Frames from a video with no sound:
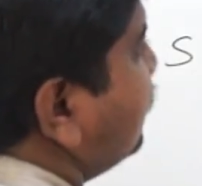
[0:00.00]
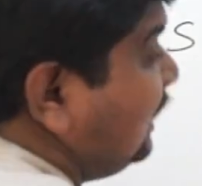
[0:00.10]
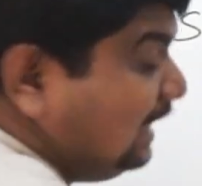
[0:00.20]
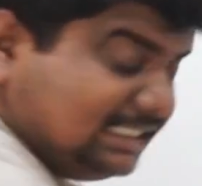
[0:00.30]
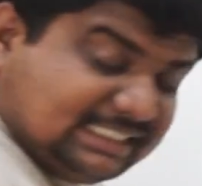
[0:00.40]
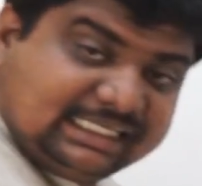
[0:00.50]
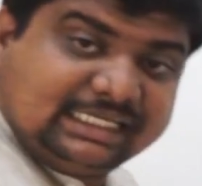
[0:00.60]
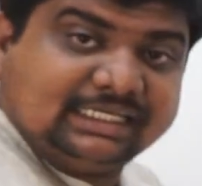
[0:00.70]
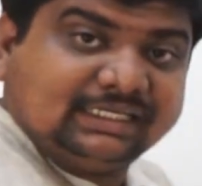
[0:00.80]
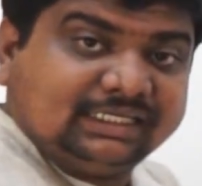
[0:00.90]
is
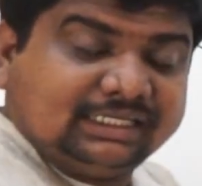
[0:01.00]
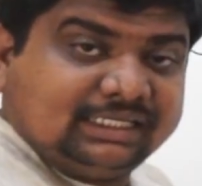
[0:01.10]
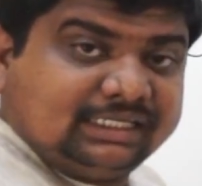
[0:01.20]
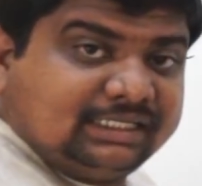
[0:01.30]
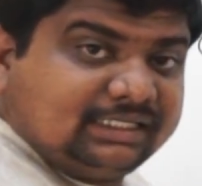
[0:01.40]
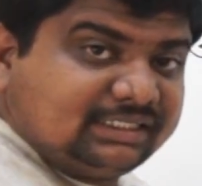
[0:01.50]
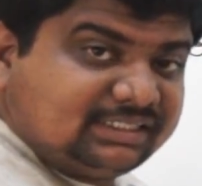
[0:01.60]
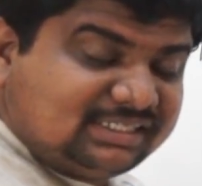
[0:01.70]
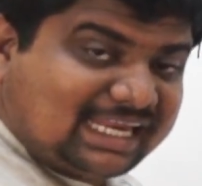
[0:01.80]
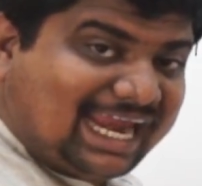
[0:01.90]

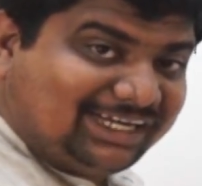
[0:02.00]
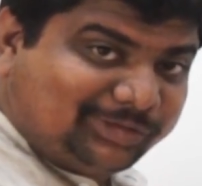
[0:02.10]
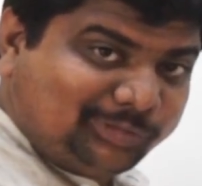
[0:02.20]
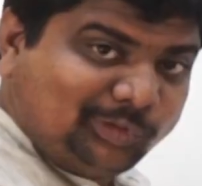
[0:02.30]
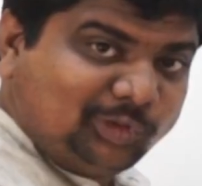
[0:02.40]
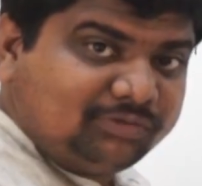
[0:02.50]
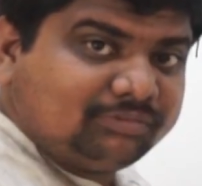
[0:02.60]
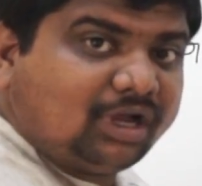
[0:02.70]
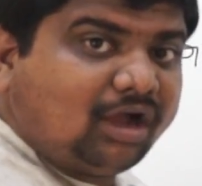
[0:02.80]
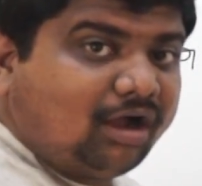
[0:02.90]
stat
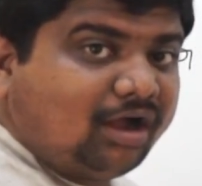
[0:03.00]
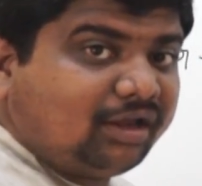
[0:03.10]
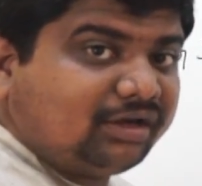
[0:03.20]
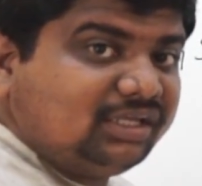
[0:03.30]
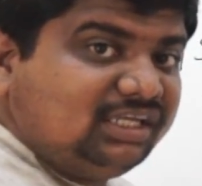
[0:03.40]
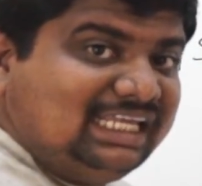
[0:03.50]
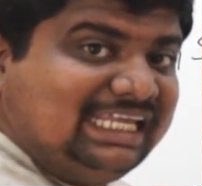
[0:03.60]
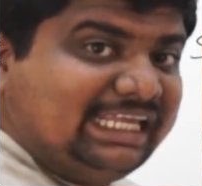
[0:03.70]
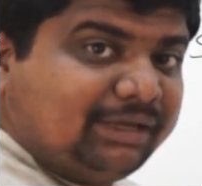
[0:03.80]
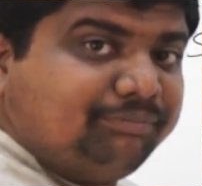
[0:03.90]
coulomb or
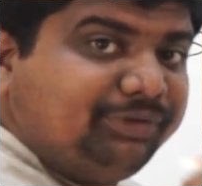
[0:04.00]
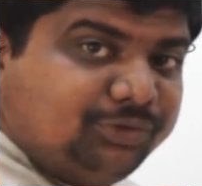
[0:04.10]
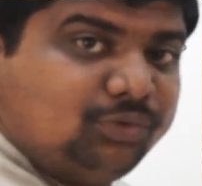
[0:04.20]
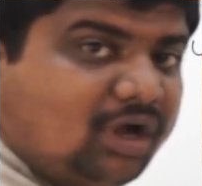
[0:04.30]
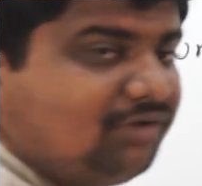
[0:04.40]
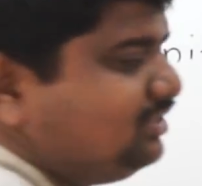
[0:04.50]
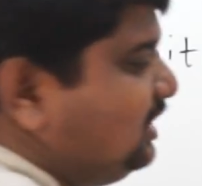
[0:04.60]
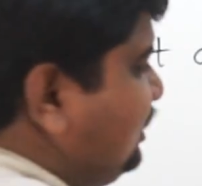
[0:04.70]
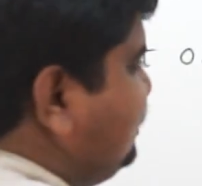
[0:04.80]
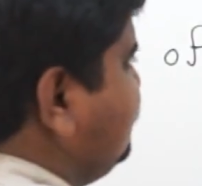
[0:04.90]
EMU of
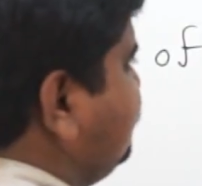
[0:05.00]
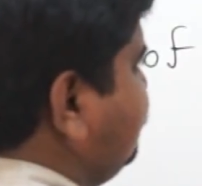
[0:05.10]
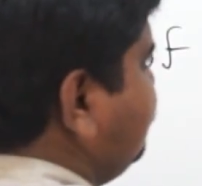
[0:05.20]
charge.